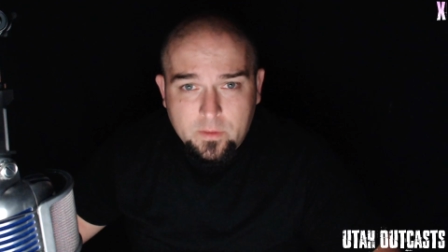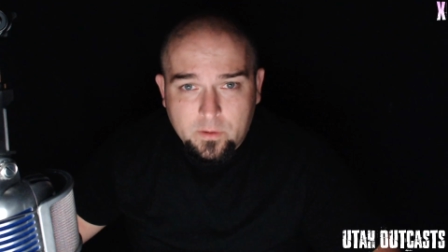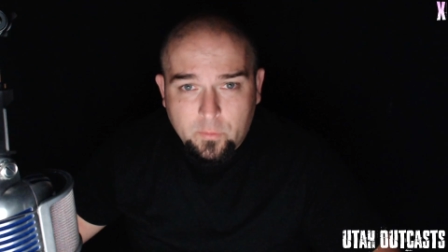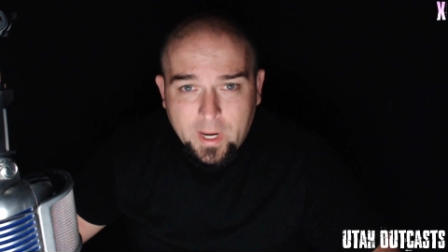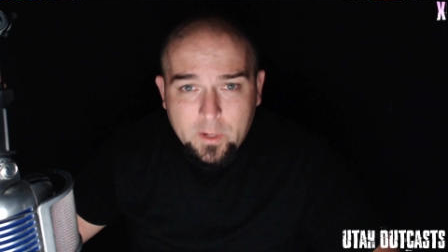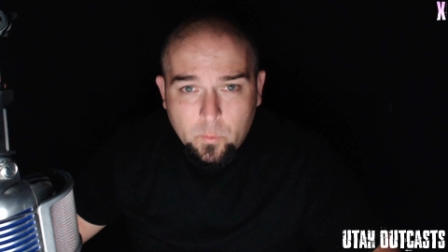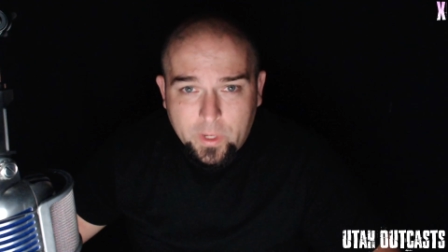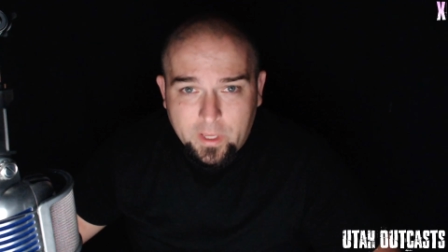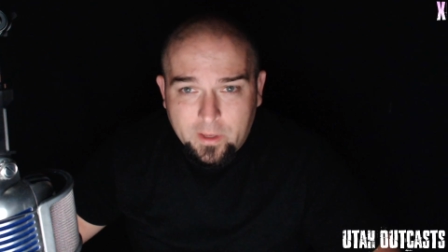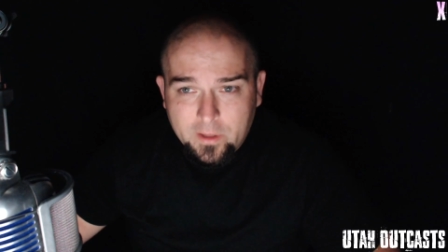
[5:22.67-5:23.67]
The right
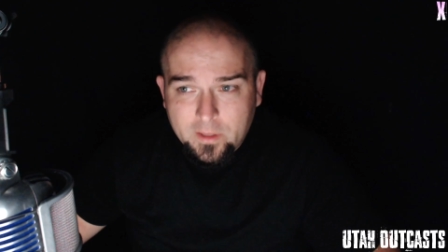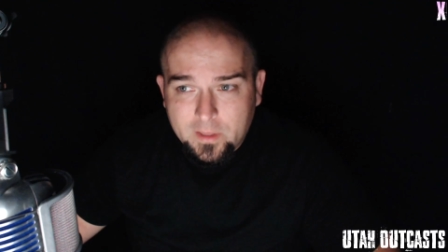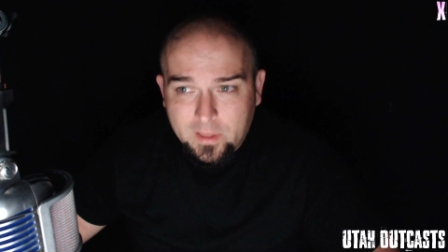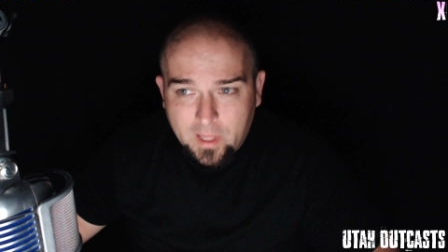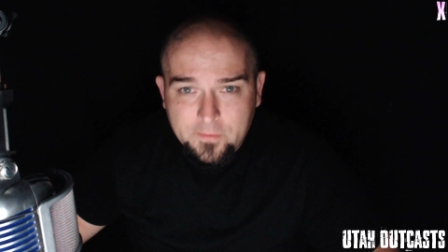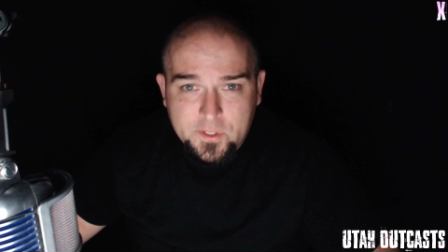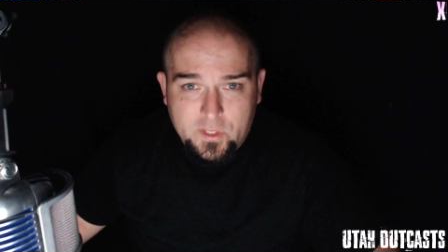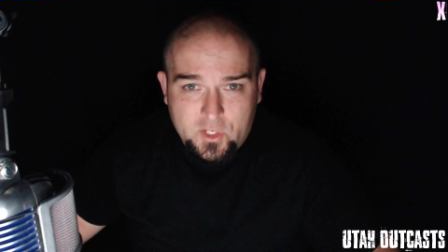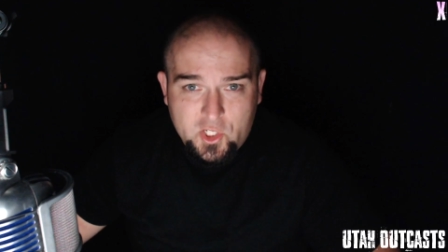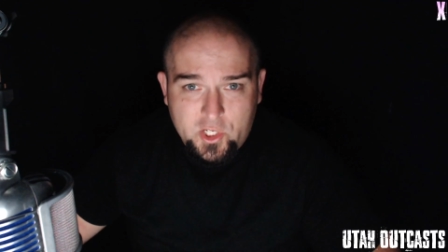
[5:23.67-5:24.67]
wing loves
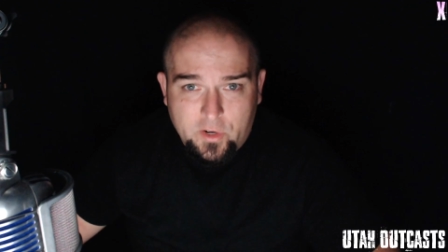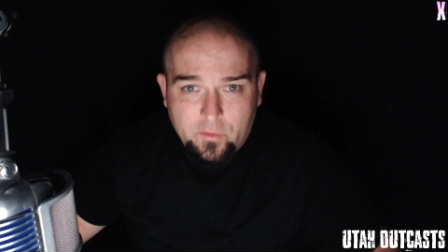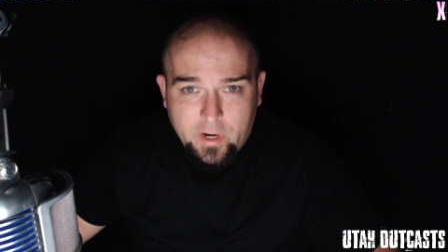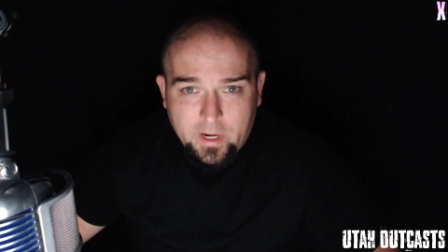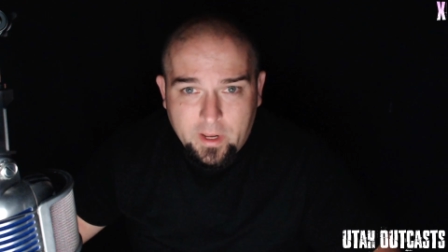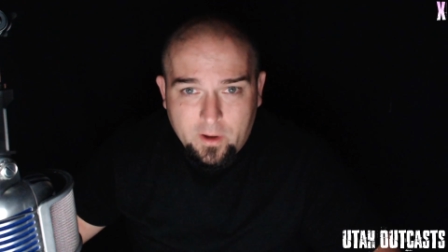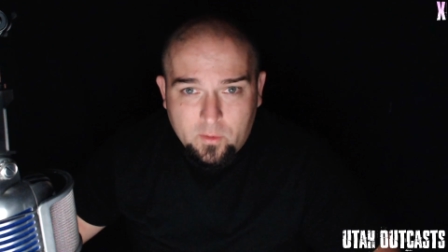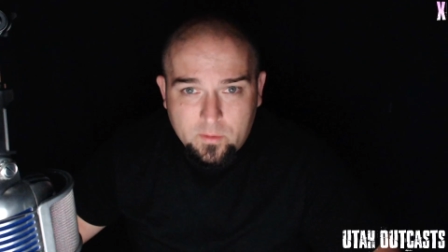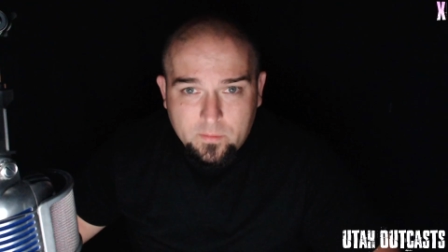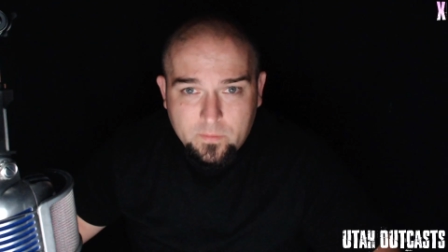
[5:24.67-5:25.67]
this shit right
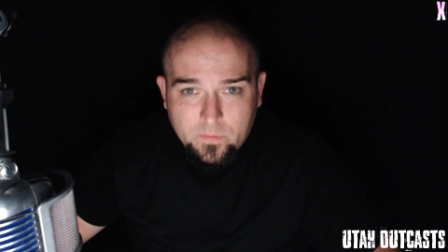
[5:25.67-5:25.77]
now.